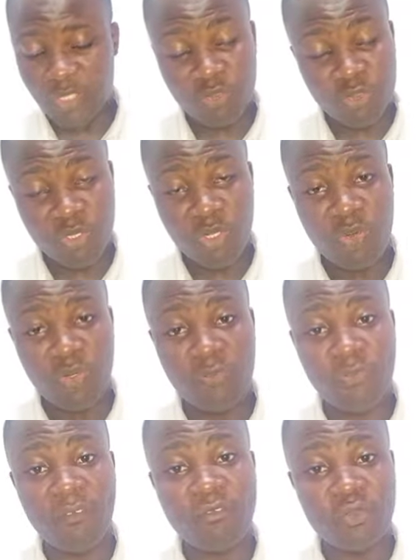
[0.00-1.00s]
as
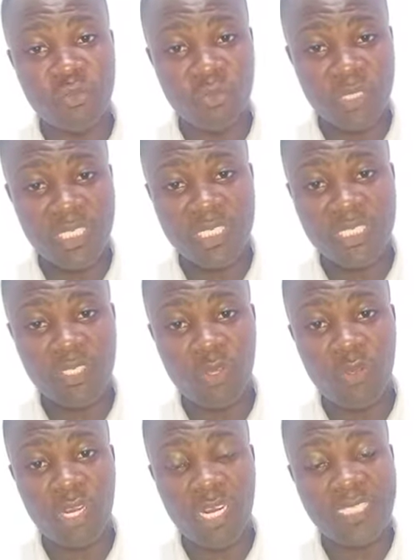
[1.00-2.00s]
usual, we have to read
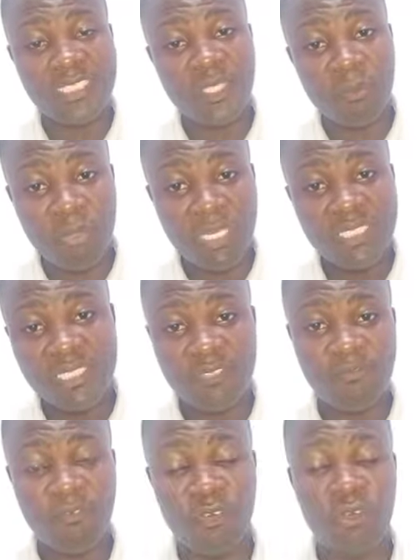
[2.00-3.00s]
or get the
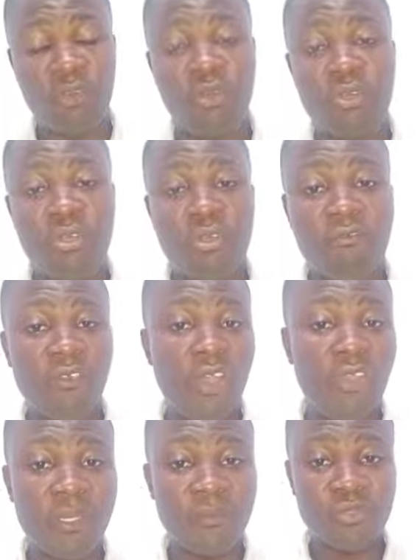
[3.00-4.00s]
basis for
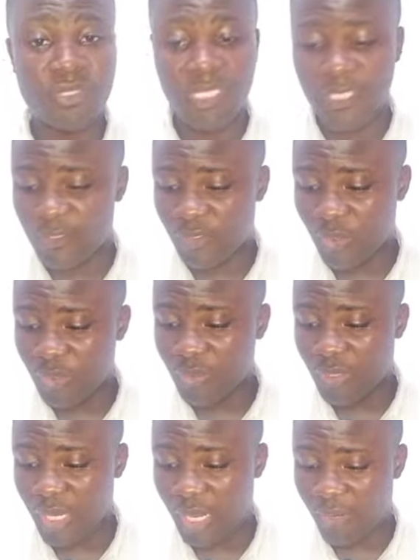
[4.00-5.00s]
our hymn today.
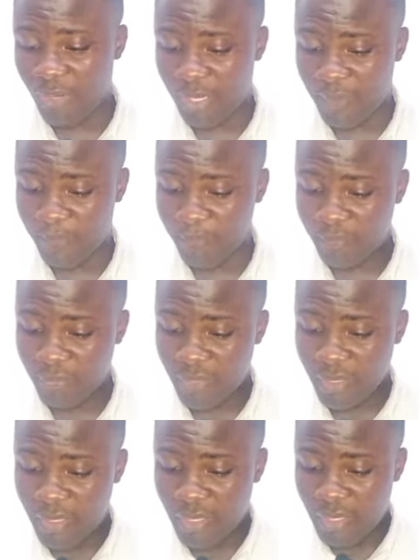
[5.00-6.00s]
So our
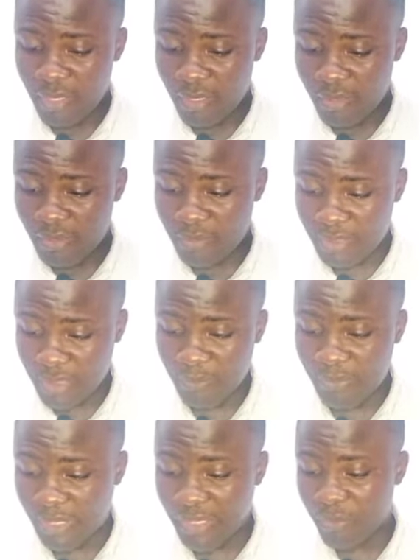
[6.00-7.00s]

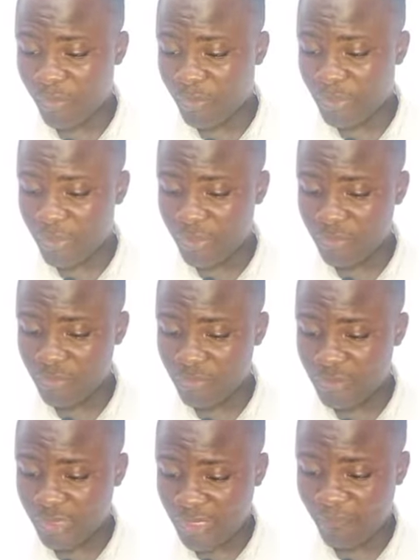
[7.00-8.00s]
scripture will be
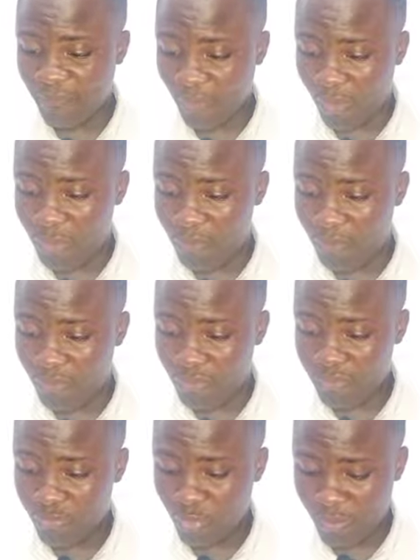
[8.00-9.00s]
taken from
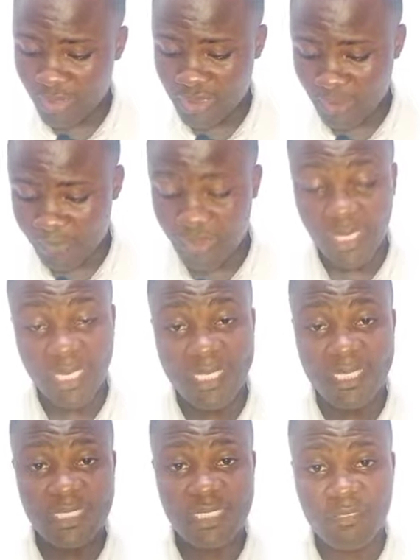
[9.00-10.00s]
Romans chapter
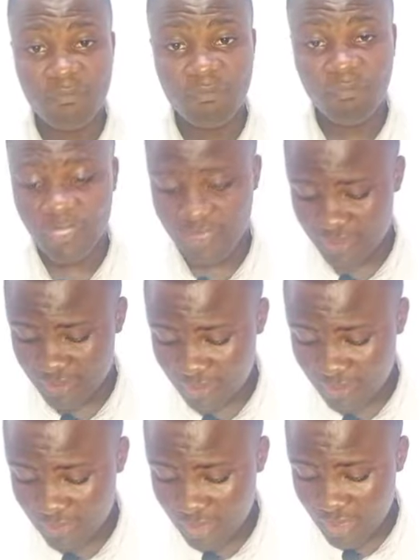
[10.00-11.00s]
8,
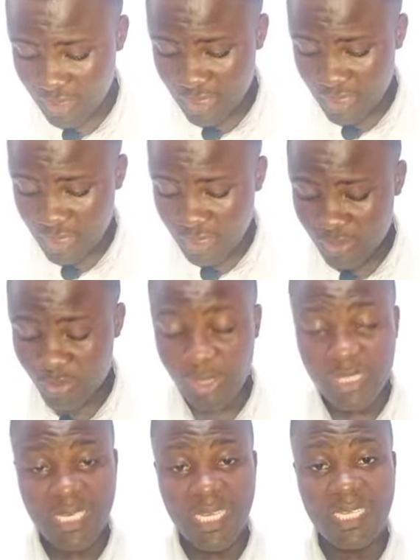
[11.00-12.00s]
verses
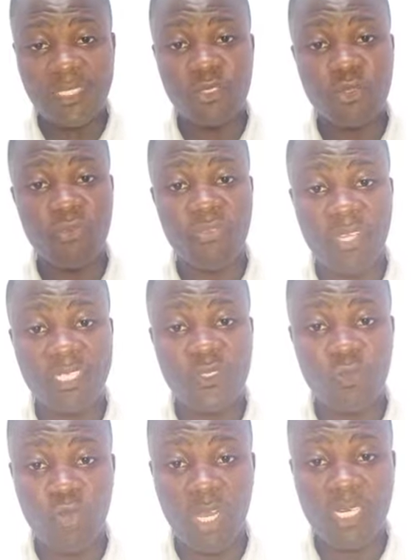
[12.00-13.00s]
28 to
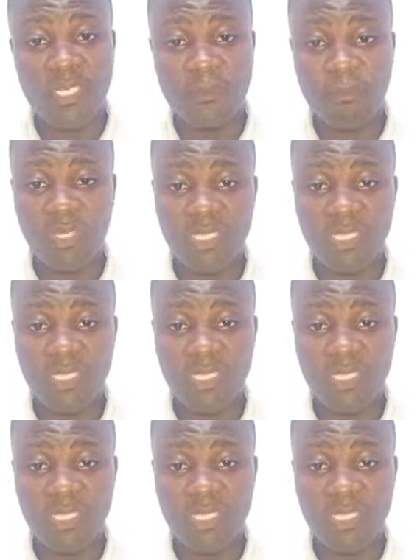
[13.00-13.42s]
31.